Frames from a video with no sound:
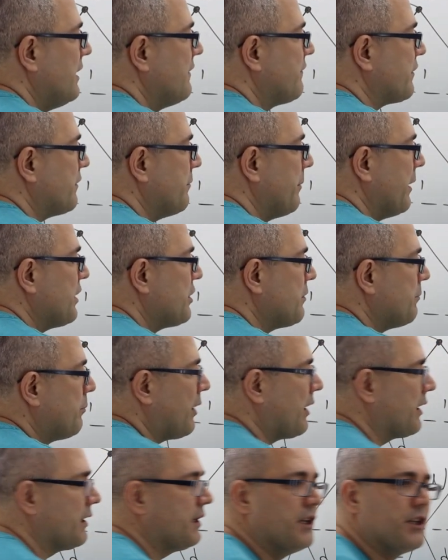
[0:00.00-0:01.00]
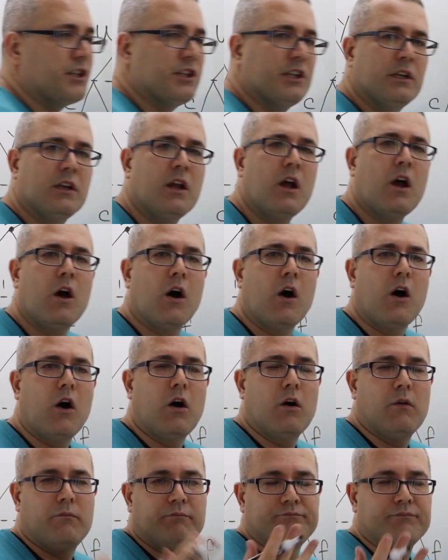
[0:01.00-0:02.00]
information partition
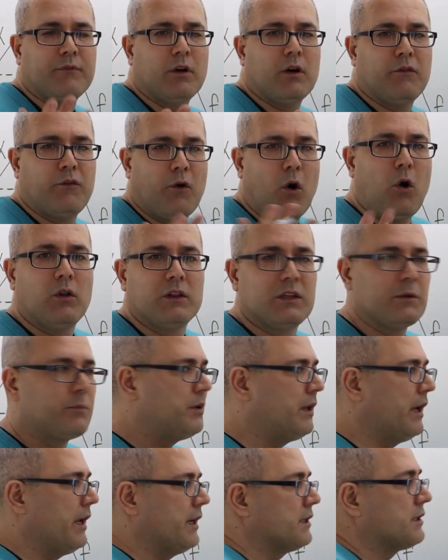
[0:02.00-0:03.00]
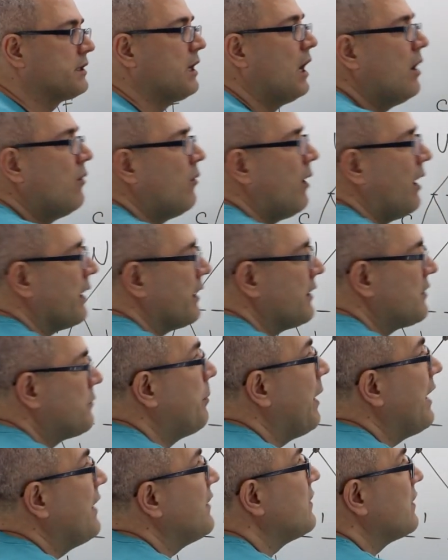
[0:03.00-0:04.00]
of all the players? Well, it's
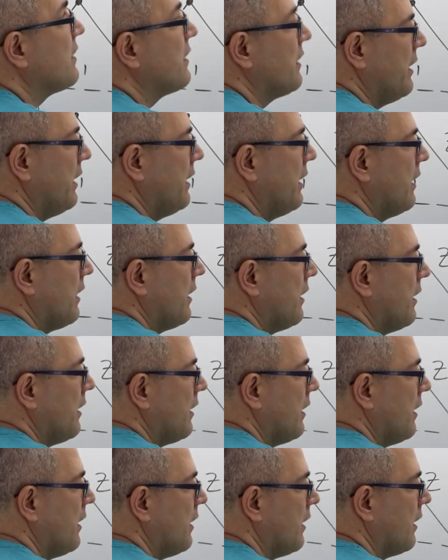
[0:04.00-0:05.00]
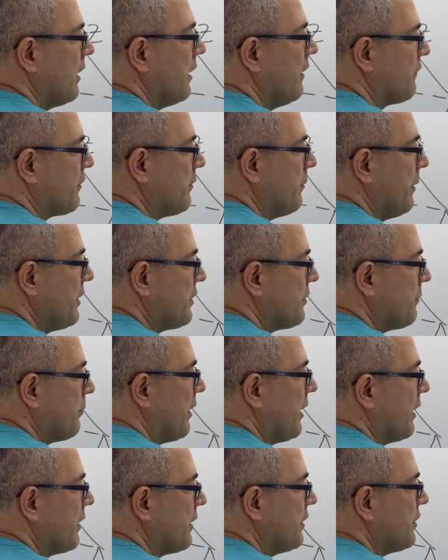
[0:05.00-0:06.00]
basically information
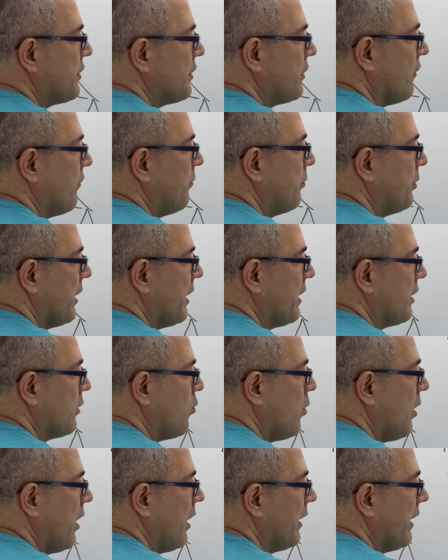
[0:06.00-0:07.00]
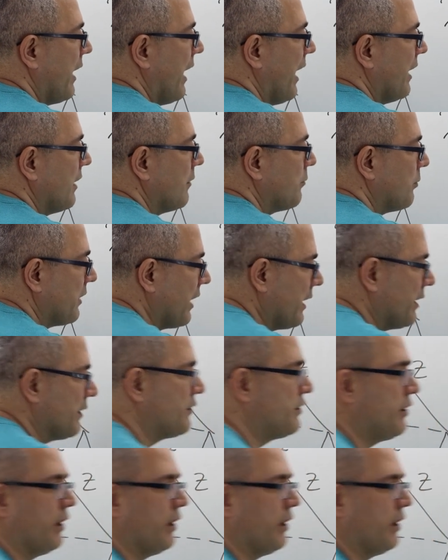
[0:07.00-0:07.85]
partition of player one and player